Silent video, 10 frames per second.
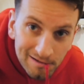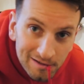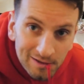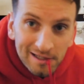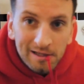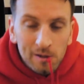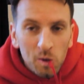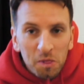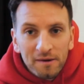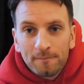so like,
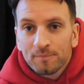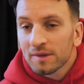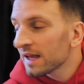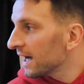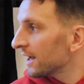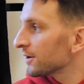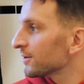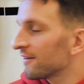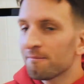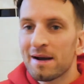I
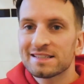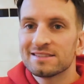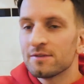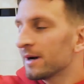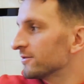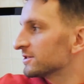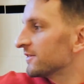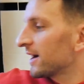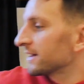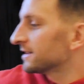don't have massive amounts of
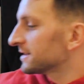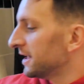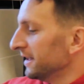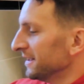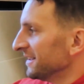ice,